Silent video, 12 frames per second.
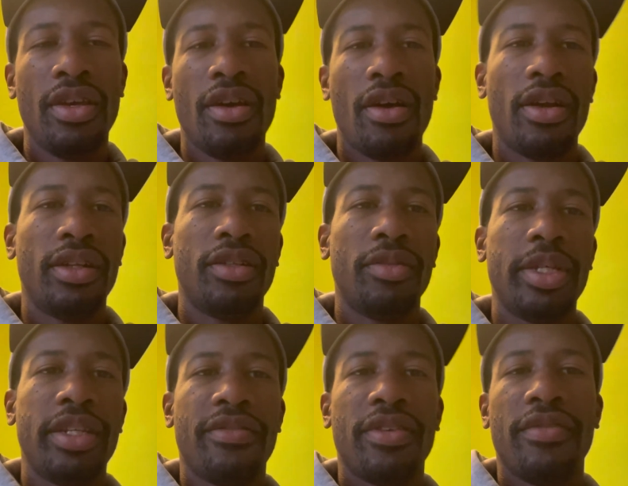are a little bit
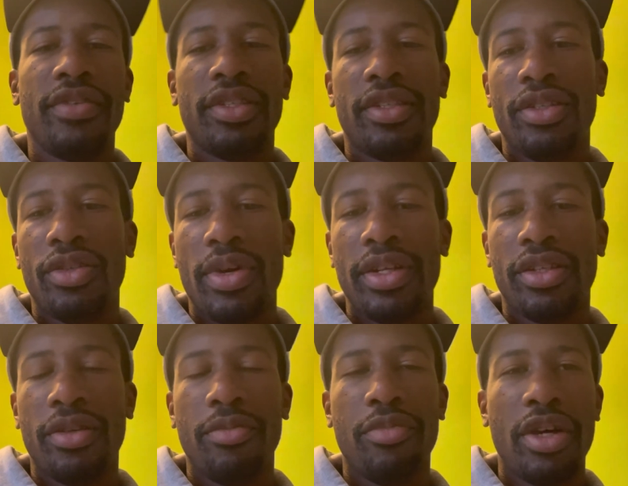different of a
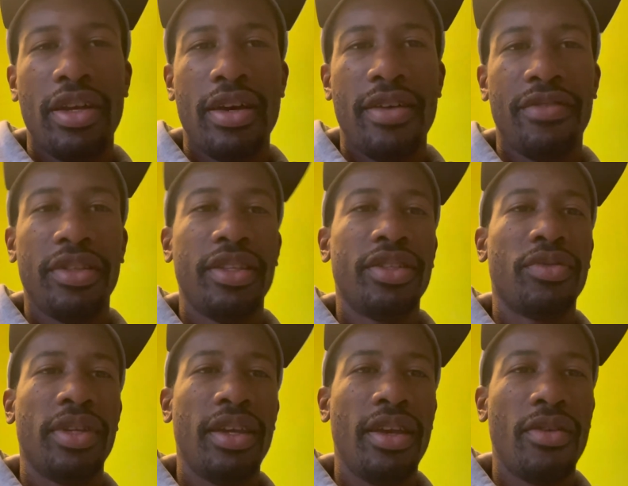situation, but for this
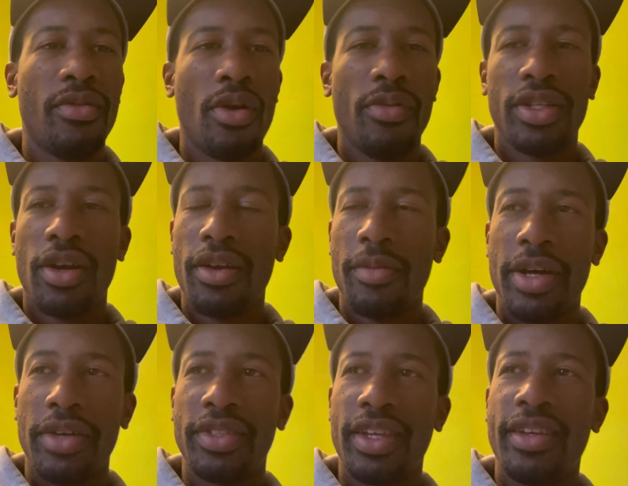one here, where we talk
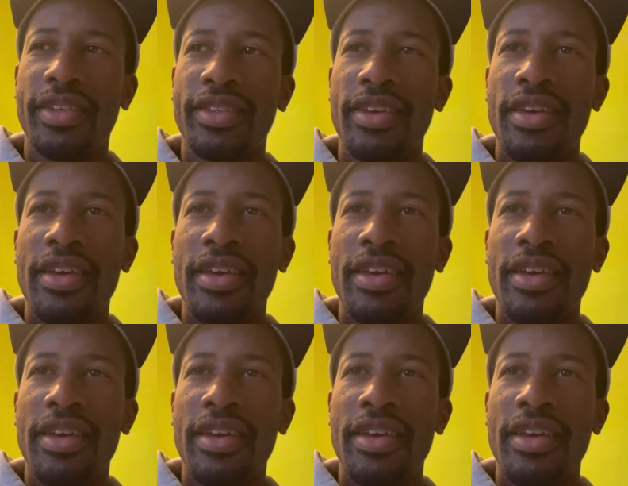about tennis,